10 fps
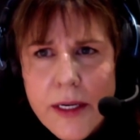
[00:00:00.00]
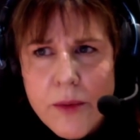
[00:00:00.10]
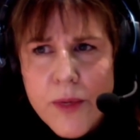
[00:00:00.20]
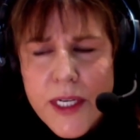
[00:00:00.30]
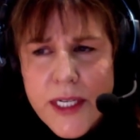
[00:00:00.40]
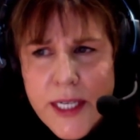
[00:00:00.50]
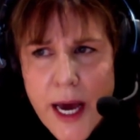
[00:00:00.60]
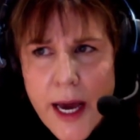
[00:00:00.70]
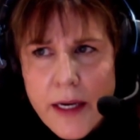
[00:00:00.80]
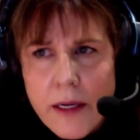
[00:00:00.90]
we
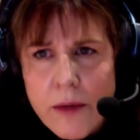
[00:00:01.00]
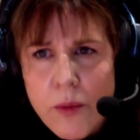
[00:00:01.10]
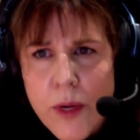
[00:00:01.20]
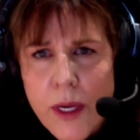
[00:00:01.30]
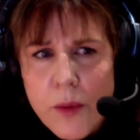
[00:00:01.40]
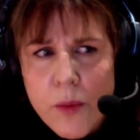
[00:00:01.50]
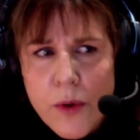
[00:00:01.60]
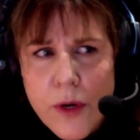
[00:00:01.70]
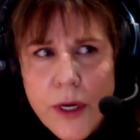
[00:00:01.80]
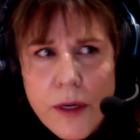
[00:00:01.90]
decided we
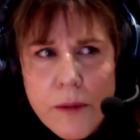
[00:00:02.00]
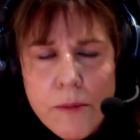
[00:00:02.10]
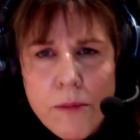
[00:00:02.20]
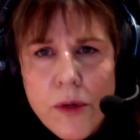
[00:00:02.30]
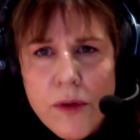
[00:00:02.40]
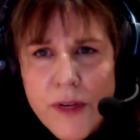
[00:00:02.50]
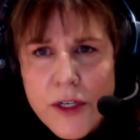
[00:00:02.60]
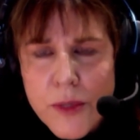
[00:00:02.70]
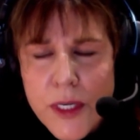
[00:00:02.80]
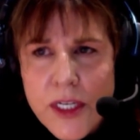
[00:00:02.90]
would move
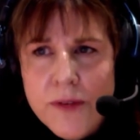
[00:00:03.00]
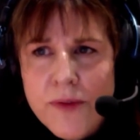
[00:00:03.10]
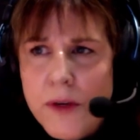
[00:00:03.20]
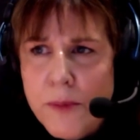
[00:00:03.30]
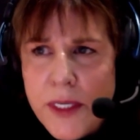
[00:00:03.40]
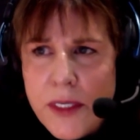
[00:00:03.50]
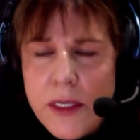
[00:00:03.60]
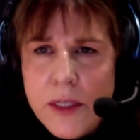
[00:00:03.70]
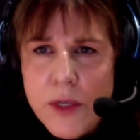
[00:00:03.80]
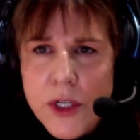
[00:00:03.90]
into a different
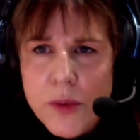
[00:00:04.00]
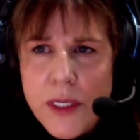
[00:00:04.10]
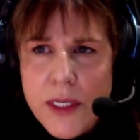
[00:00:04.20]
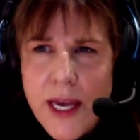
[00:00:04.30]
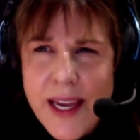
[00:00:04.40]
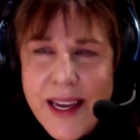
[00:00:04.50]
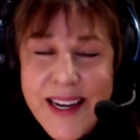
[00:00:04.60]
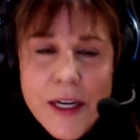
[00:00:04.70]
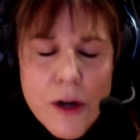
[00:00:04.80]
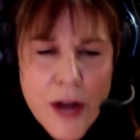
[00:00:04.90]
business, which was like
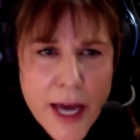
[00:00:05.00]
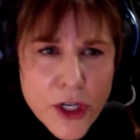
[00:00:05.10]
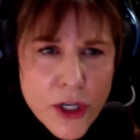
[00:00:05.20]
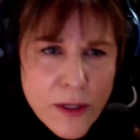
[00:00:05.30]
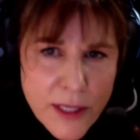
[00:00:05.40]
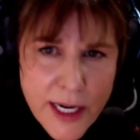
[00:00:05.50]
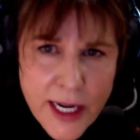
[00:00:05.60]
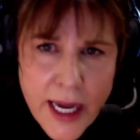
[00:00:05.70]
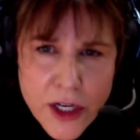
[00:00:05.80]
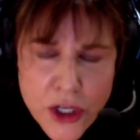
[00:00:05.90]
an international
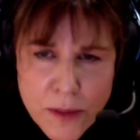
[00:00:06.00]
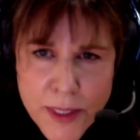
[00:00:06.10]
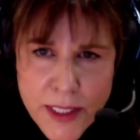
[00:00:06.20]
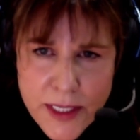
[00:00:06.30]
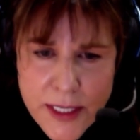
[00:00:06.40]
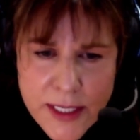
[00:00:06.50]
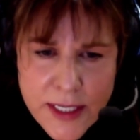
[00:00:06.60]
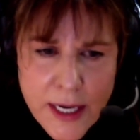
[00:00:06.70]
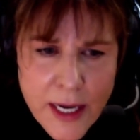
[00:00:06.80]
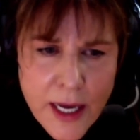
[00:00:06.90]
litigation
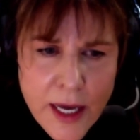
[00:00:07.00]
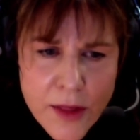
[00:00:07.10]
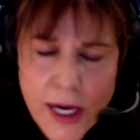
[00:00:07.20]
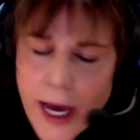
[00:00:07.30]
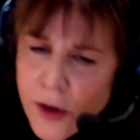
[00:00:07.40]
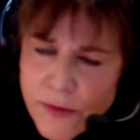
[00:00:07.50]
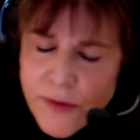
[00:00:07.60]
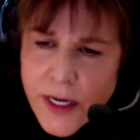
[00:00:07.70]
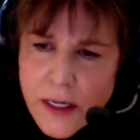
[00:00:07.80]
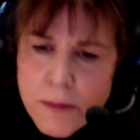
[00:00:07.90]
business. The guy who
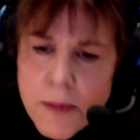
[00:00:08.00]
funded